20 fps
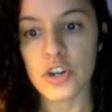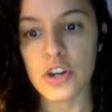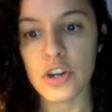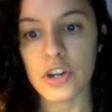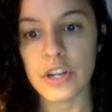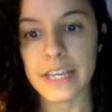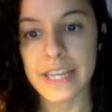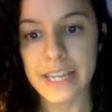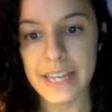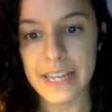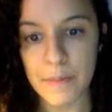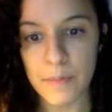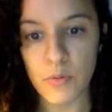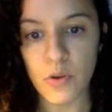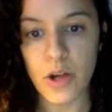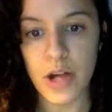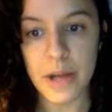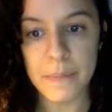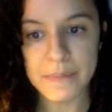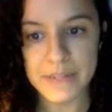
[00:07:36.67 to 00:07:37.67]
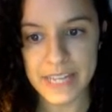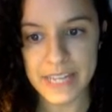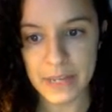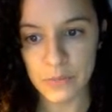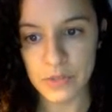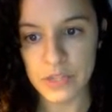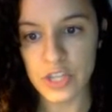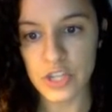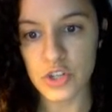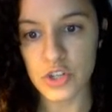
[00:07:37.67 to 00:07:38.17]
Your GitHub will
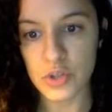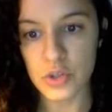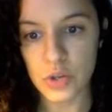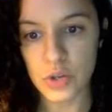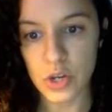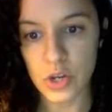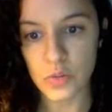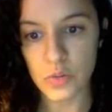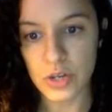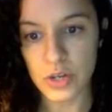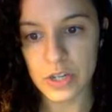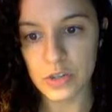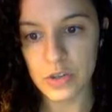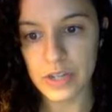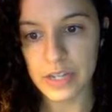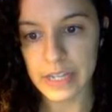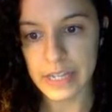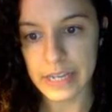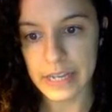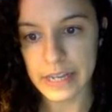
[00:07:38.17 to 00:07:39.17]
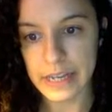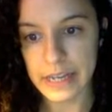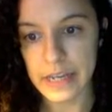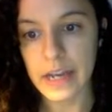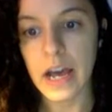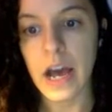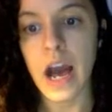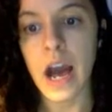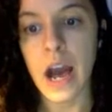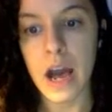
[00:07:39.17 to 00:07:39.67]
update with the new code when you click
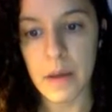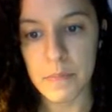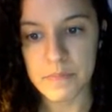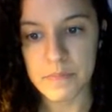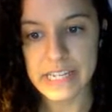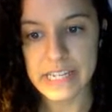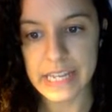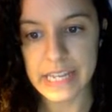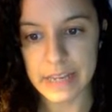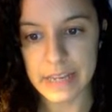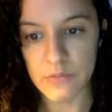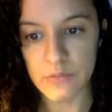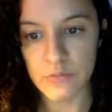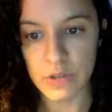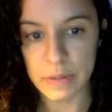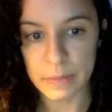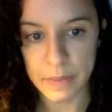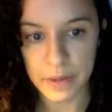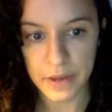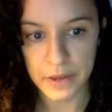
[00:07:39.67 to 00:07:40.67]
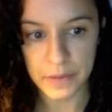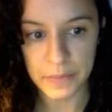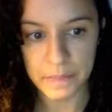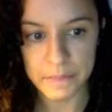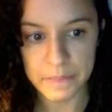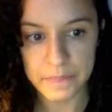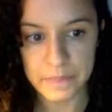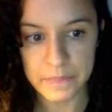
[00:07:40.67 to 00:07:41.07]
Update Repo.